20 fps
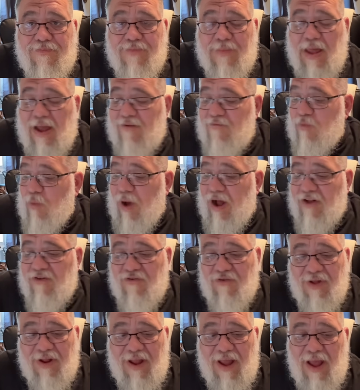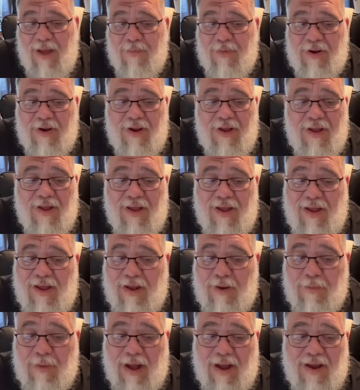I've watched it happen
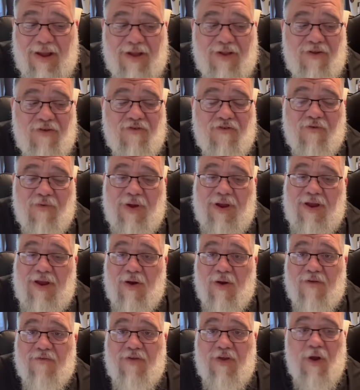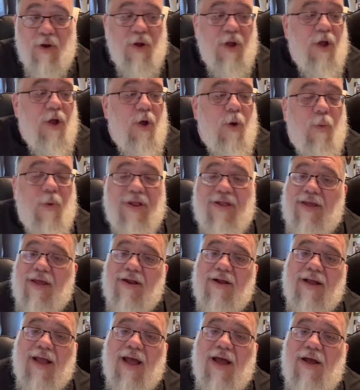in my industry year after year. We'd get
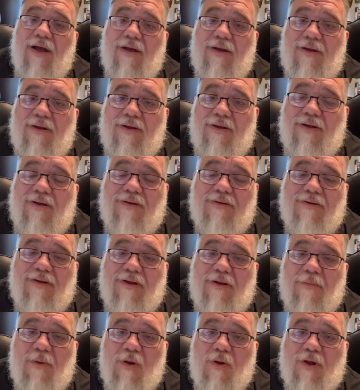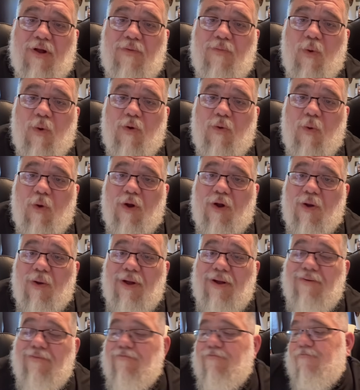an American-born worker
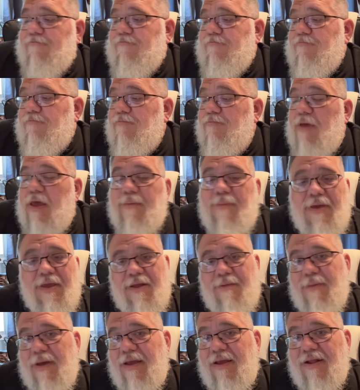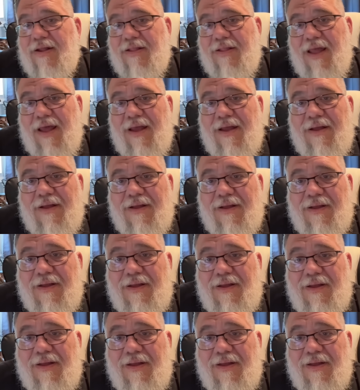in, maybe he'd make it a day,
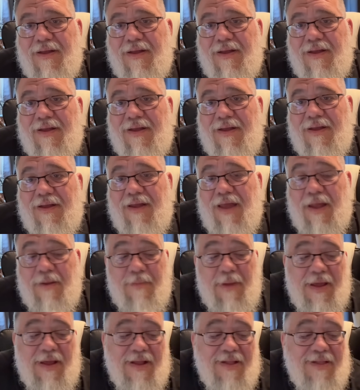and making